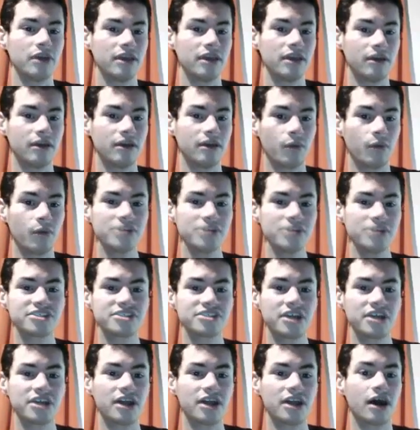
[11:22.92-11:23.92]
one
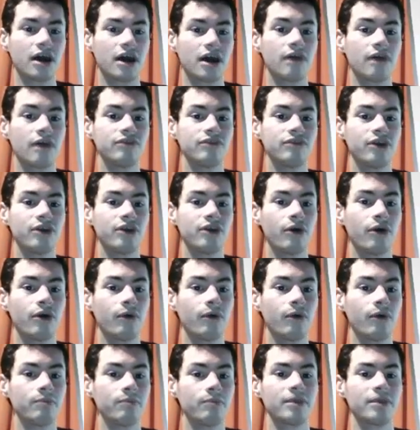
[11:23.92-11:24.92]
sale of,
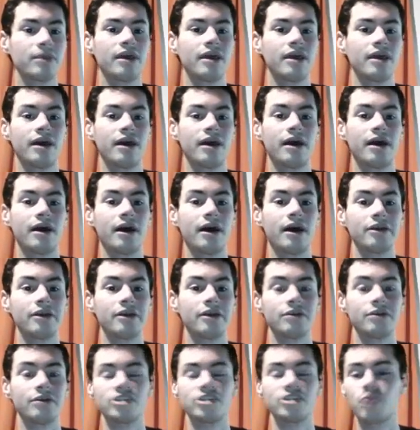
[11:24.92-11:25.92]
like
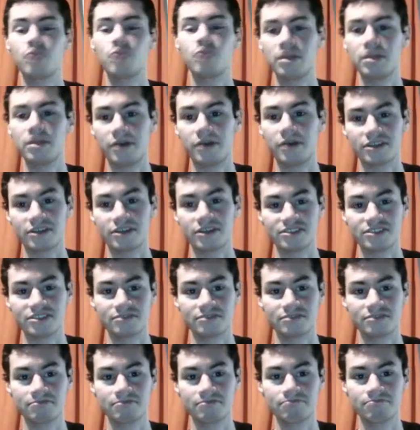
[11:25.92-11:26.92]

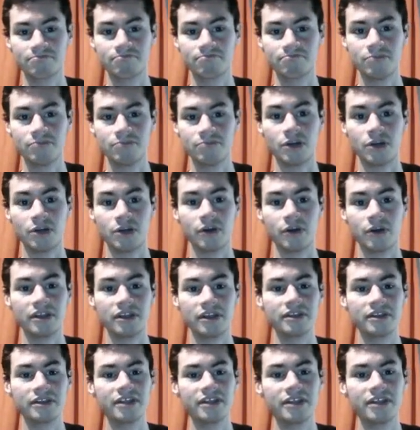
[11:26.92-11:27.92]
$20,
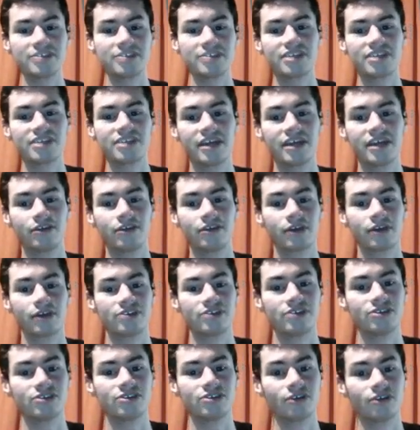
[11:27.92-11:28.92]
and let's say that, okay,
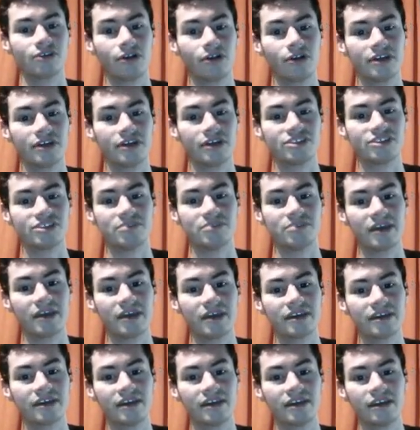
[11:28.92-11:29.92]
so your goal is to
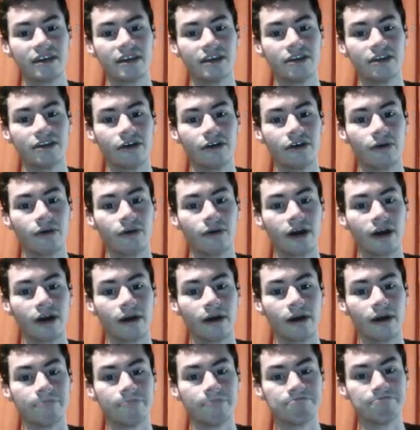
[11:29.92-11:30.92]
make,
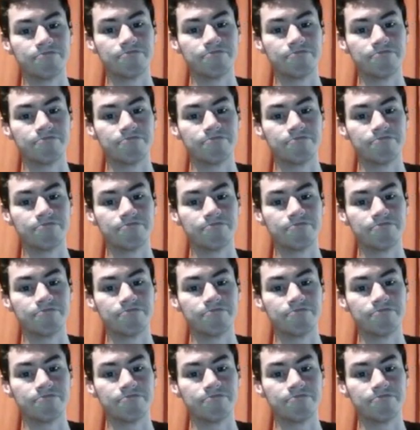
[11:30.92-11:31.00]
an